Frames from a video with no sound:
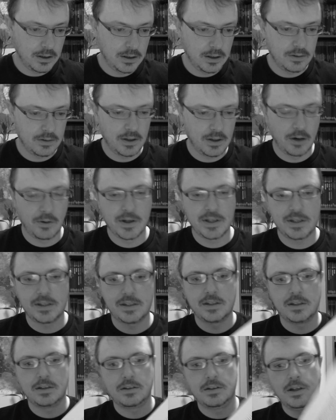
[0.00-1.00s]
There
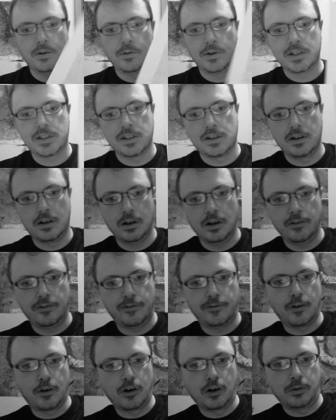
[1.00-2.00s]
is a
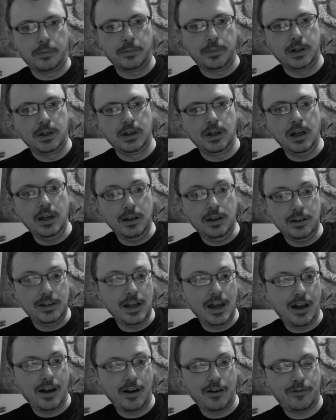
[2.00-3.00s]
form,
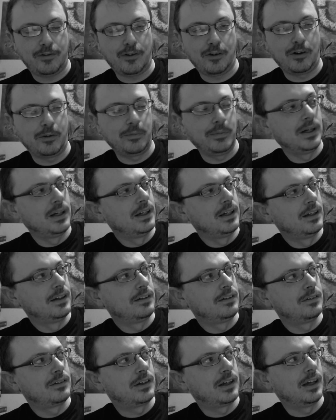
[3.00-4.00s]
yeah, a form
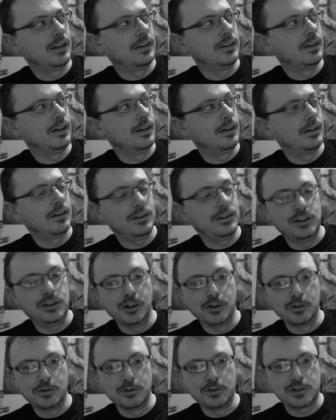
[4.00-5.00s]
you can
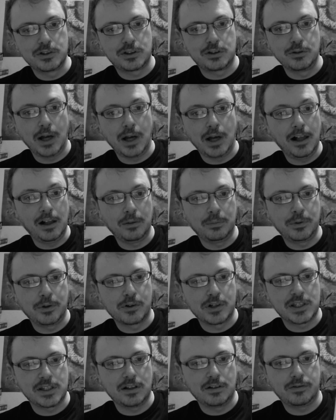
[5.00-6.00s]
use to help
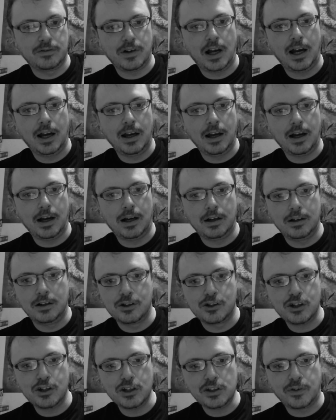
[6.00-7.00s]
yourself.
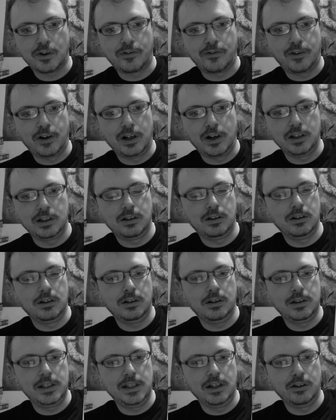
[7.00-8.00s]
Just for fun,
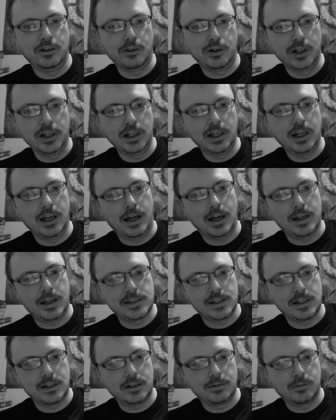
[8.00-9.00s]
the other day, as
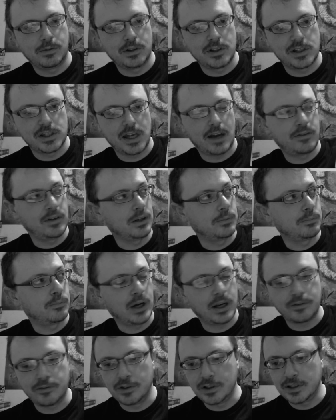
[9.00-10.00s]
I was having
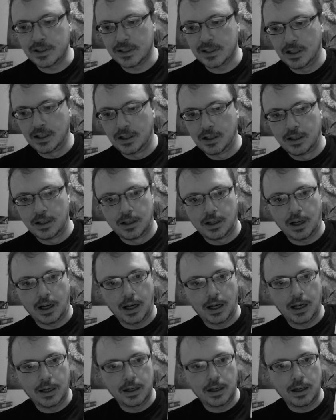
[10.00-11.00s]
breakfast,
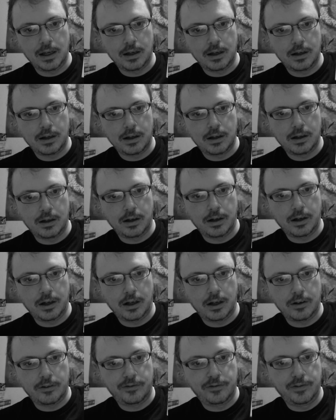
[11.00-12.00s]
I
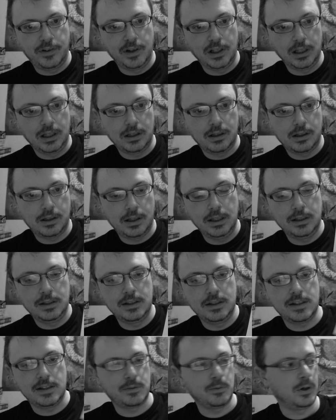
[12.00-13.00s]
fill in
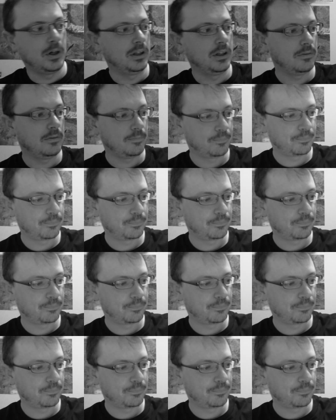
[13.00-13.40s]
this one,